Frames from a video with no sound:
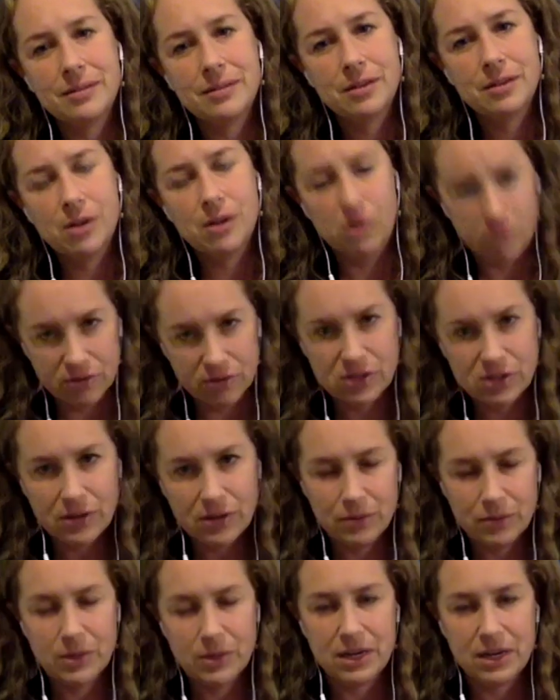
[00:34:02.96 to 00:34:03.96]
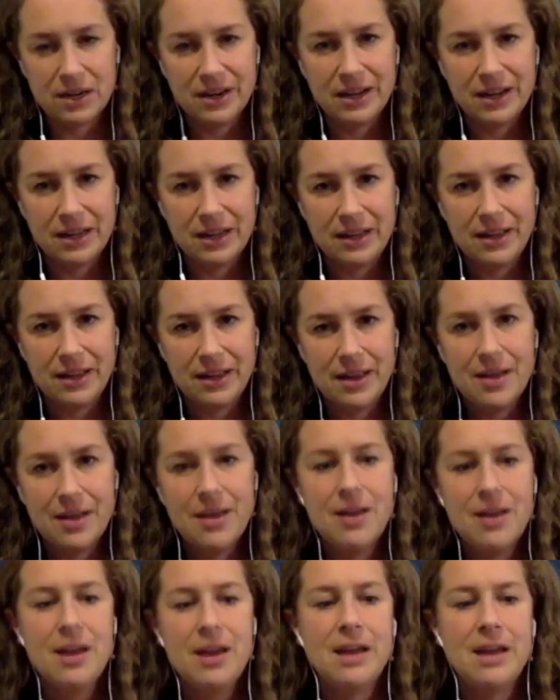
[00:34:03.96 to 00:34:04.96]
overtone that we're hearing. And
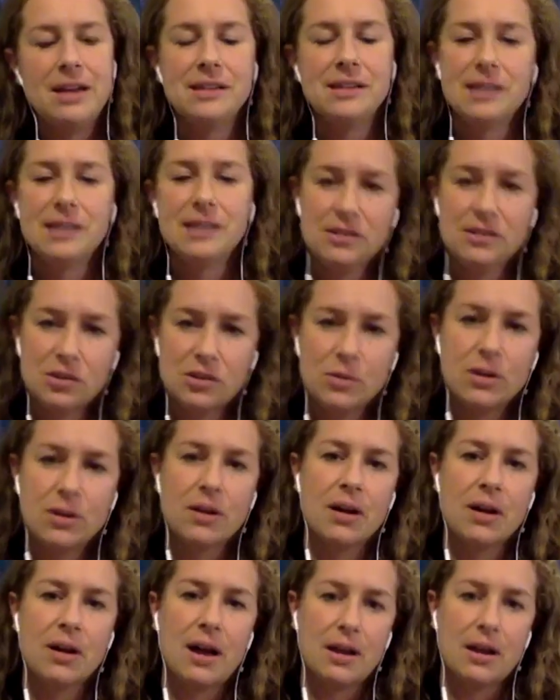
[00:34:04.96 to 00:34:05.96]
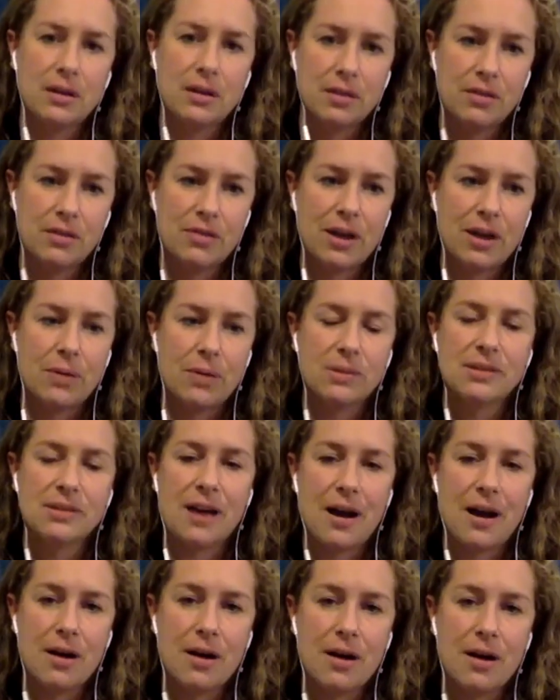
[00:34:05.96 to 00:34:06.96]
it tends to occur on the vowels
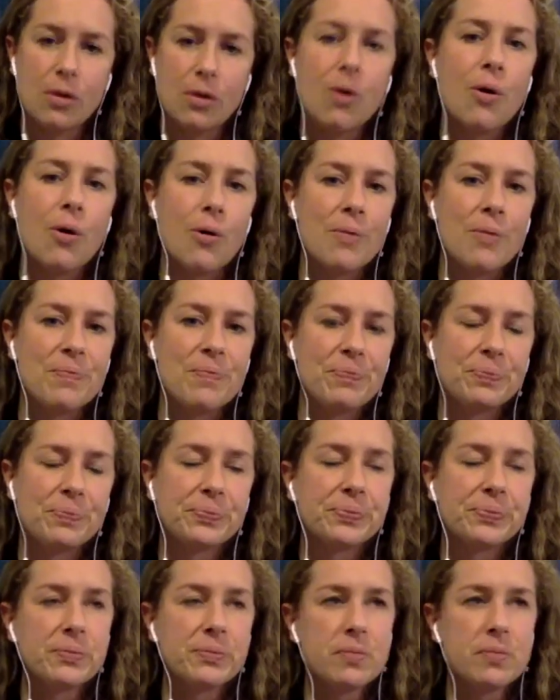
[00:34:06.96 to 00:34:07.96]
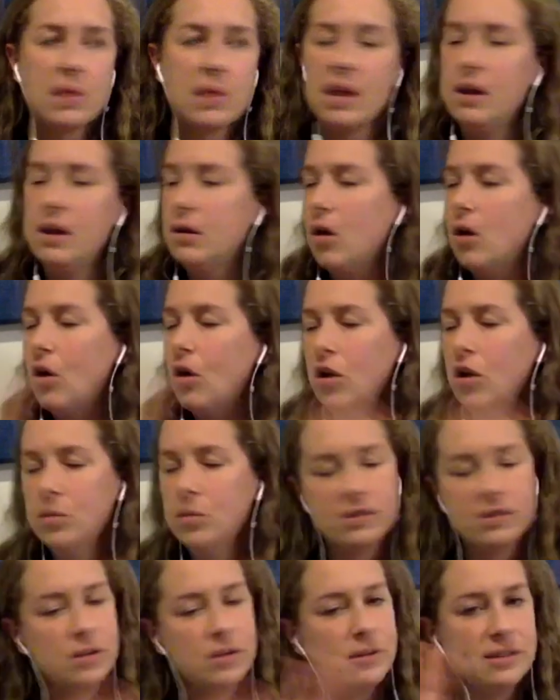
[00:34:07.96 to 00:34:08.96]
A or O. And
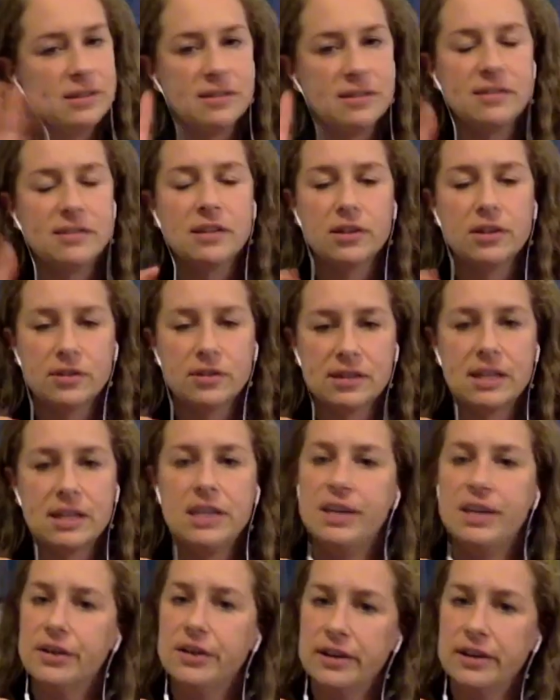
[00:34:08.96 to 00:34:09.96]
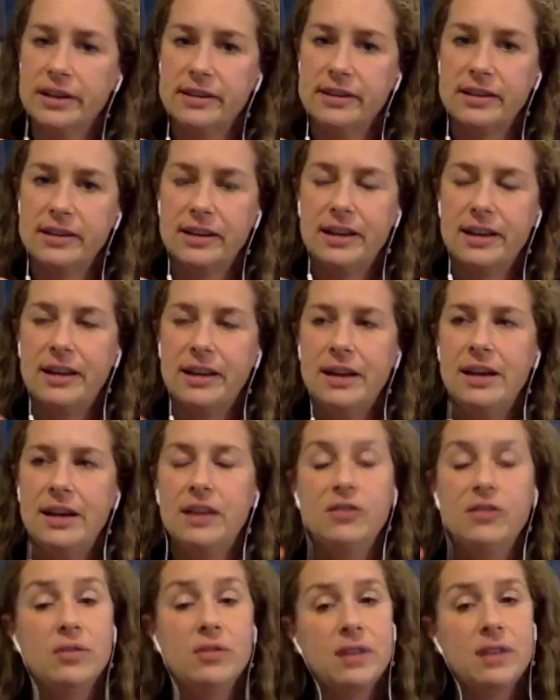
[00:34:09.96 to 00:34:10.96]
almost always the singers can hear it.
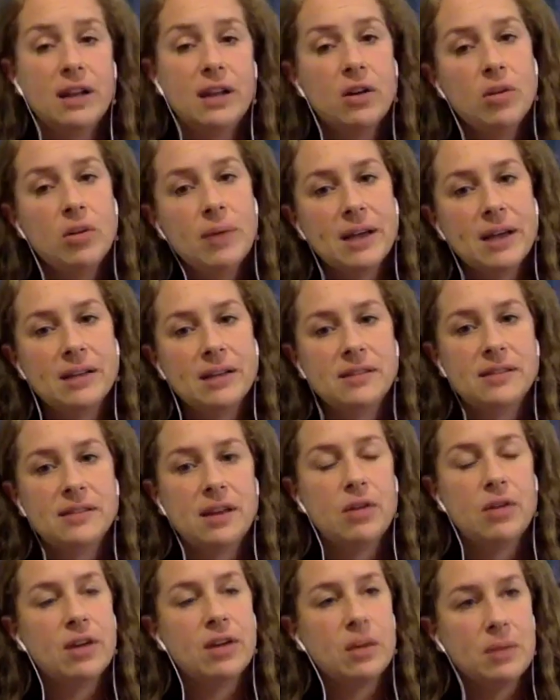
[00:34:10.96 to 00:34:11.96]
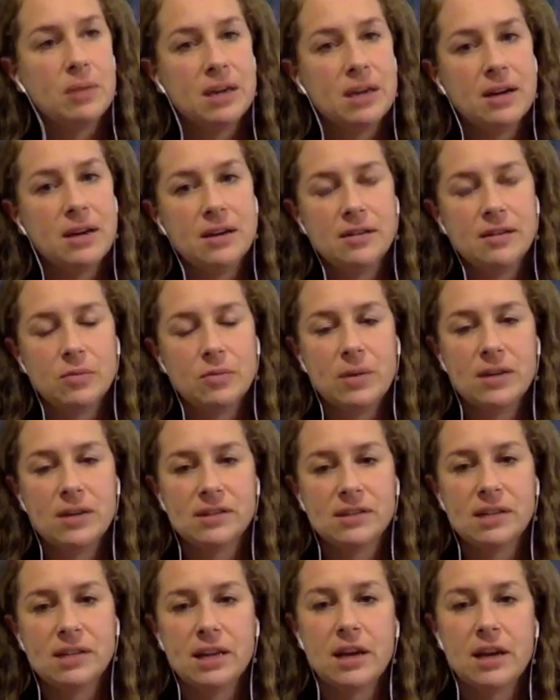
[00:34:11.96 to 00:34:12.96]
And so then I'll go back and say, okay, because we are
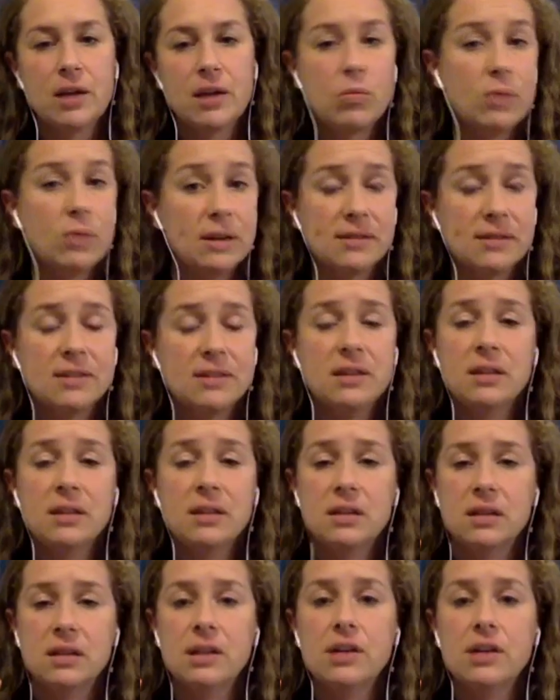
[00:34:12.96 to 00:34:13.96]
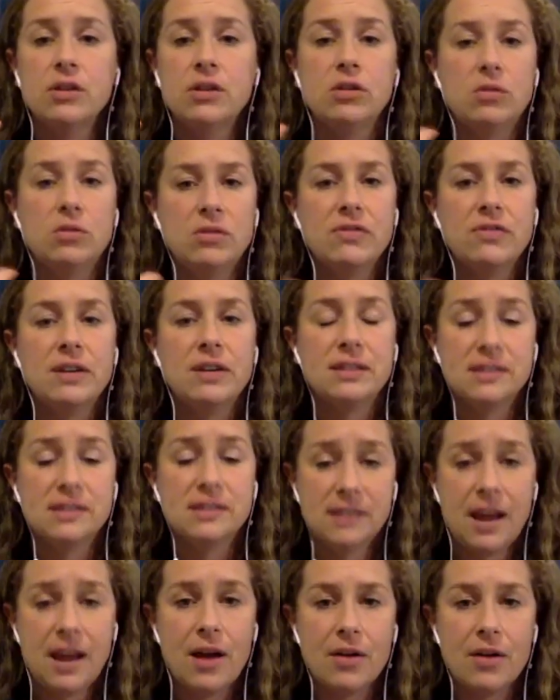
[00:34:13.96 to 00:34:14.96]
singing a resonant, clear, unified
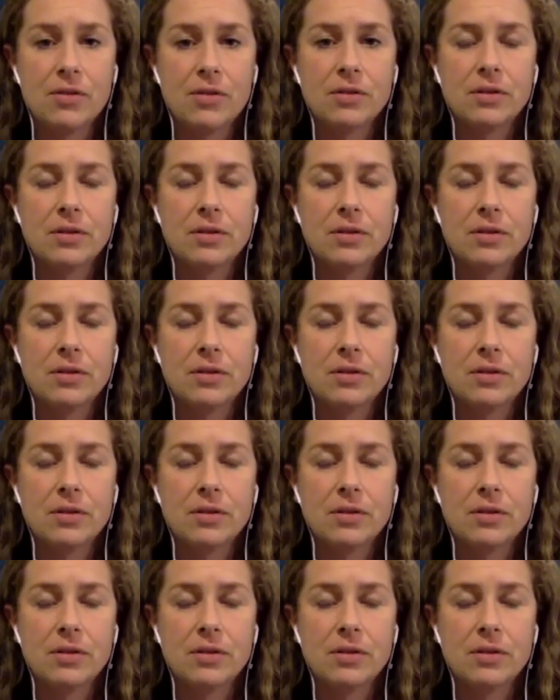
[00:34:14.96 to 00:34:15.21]
sound,